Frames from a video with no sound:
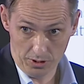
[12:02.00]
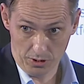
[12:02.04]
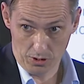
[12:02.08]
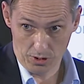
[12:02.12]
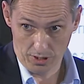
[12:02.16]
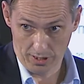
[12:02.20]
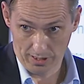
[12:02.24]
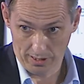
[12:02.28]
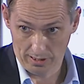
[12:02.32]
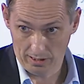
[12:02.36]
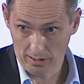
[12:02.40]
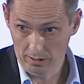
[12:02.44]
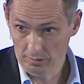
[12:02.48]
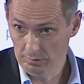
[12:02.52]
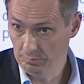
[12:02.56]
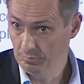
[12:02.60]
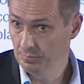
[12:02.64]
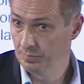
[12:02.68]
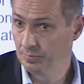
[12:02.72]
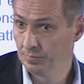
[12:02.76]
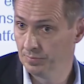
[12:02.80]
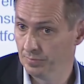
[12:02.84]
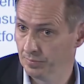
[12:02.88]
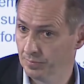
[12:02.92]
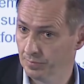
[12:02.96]
channel,
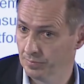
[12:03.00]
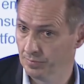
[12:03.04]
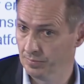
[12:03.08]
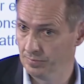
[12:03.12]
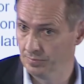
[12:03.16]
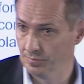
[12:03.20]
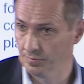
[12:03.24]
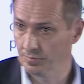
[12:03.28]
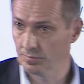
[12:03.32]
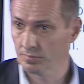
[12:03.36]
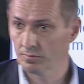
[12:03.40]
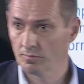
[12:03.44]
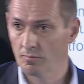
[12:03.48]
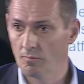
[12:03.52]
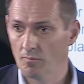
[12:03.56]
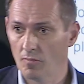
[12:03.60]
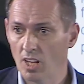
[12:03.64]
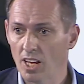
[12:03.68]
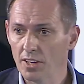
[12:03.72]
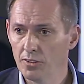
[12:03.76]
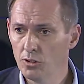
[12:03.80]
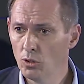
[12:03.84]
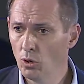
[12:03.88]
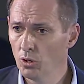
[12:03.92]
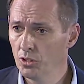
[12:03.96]

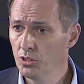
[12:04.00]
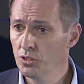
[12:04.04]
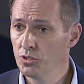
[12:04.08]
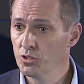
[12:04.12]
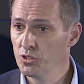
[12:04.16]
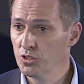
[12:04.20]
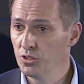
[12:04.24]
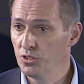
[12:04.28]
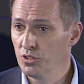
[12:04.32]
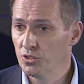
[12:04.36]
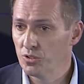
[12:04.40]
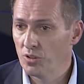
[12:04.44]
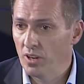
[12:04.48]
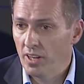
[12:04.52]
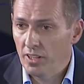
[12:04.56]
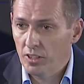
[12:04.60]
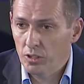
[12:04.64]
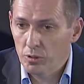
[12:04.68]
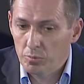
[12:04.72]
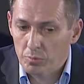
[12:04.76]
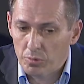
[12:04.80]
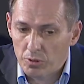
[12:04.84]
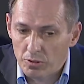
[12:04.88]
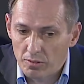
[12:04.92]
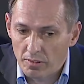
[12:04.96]
not just trying to
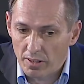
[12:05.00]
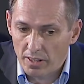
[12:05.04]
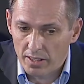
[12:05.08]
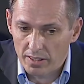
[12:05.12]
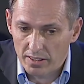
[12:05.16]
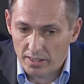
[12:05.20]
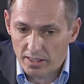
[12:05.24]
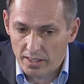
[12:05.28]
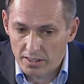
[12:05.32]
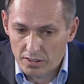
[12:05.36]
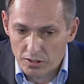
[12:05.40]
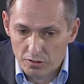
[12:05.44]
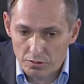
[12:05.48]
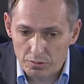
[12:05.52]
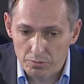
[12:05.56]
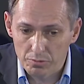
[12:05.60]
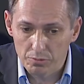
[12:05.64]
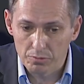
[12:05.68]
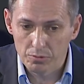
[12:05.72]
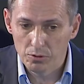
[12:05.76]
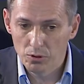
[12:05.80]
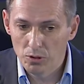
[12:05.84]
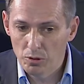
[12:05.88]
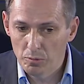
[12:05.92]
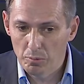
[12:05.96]
provide a
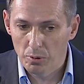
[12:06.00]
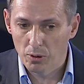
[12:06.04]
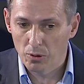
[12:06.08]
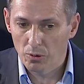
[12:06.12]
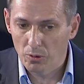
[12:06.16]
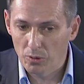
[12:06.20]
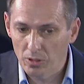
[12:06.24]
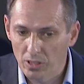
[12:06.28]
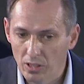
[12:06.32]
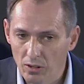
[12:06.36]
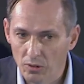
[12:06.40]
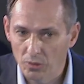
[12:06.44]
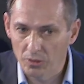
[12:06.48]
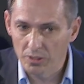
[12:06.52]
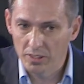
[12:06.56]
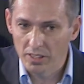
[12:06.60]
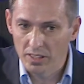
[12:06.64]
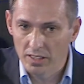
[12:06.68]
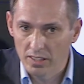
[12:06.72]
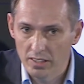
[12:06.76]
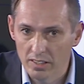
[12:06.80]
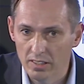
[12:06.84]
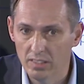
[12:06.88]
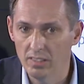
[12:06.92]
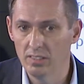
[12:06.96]
full portal on
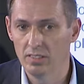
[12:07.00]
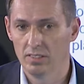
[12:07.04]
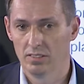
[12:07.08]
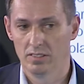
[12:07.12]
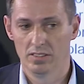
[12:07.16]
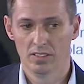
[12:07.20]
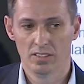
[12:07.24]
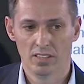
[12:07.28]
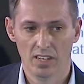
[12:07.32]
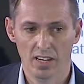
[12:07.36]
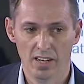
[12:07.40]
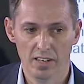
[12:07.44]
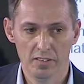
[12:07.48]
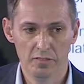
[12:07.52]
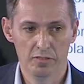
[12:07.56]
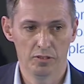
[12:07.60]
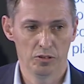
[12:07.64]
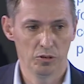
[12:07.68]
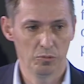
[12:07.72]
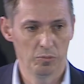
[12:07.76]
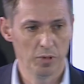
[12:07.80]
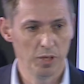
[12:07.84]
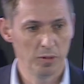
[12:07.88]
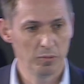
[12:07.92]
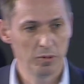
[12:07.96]
an
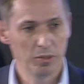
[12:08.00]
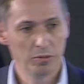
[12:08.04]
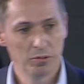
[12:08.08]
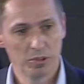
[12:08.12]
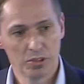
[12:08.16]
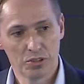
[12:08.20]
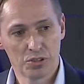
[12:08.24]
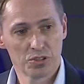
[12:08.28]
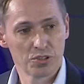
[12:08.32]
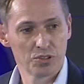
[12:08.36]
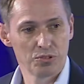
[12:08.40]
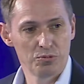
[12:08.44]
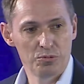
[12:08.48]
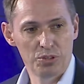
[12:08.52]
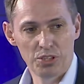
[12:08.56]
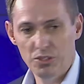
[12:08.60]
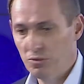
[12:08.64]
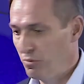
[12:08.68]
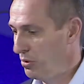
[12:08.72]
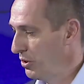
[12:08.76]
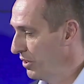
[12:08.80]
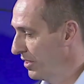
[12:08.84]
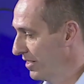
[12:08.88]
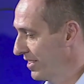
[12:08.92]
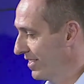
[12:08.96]
iPhone, maybe, which
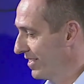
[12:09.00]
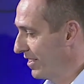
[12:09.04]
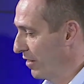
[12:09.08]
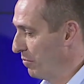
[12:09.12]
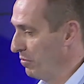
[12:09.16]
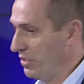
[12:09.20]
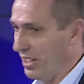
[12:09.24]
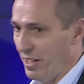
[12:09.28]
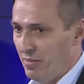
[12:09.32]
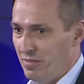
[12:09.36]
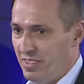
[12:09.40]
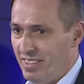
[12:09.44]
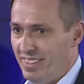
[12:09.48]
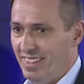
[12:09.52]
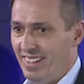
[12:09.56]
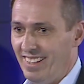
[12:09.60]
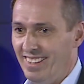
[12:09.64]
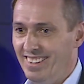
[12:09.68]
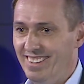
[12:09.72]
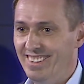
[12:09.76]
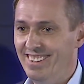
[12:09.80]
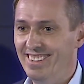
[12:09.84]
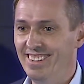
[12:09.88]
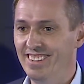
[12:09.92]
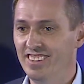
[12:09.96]
was sometimes the
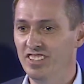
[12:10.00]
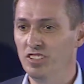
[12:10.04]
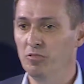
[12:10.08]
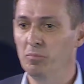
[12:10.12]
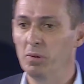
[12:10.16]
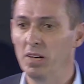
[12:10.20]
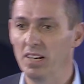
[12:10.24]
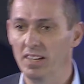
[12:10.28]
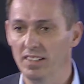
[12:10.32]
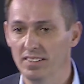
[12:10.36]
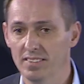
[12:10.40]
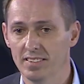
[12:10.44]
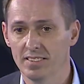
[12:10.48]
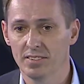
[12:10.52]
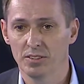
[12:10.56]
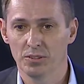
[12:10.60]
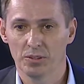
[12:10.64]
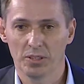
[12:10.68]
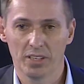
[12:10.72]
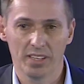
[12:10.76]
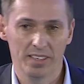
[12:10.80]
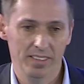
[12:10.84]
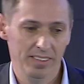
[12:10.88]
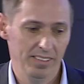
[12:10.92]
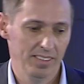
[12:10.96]
idea in the past,
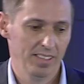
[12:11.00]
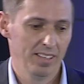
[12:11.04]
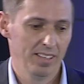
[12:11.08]
okay?